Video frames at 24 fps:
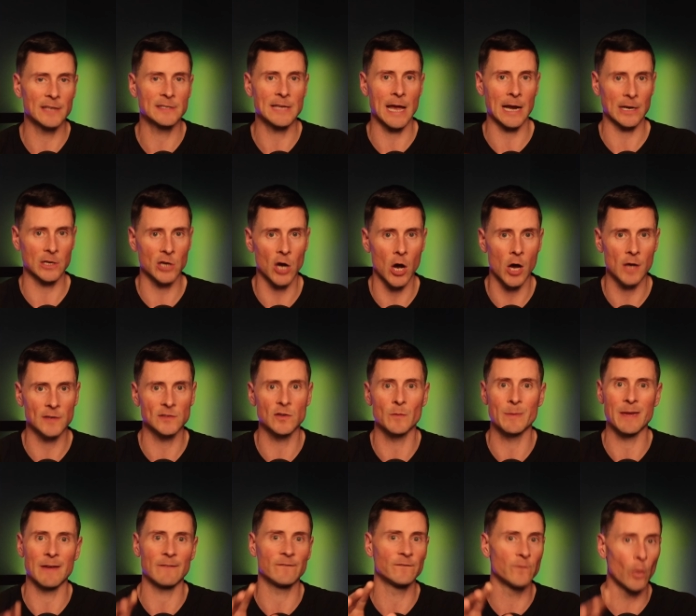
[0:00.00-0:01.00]
exact cause.
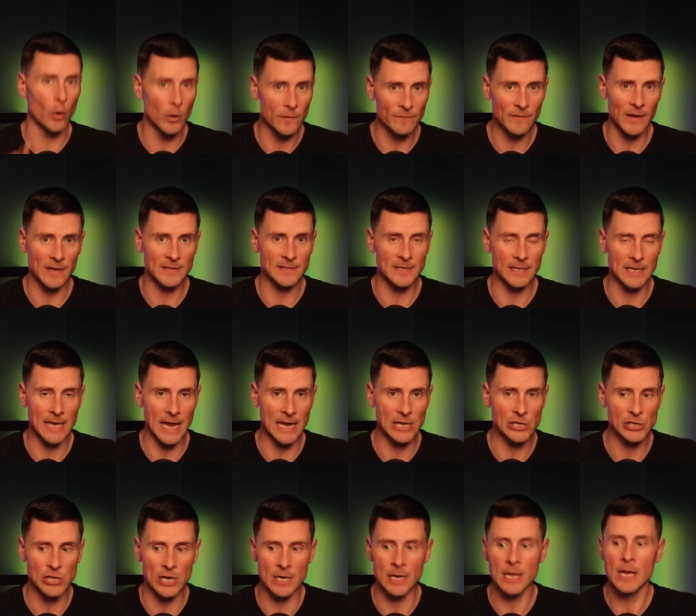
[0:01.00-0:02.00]
There'll be a full
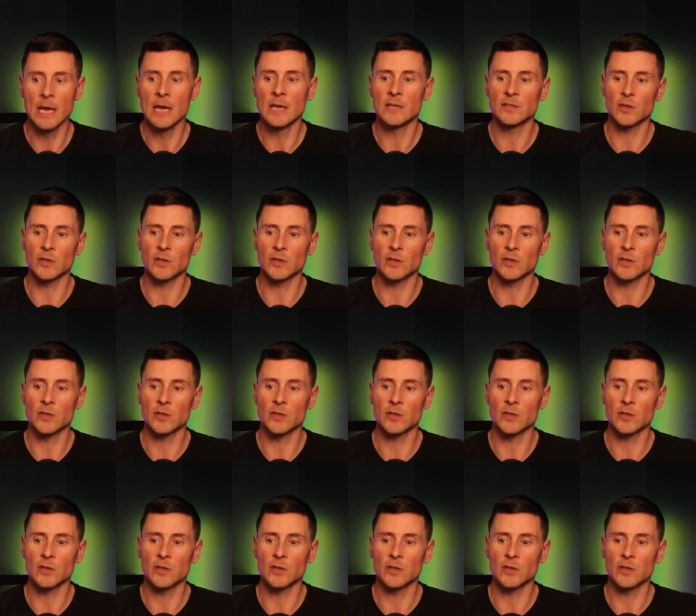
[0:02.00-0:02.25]
investigation.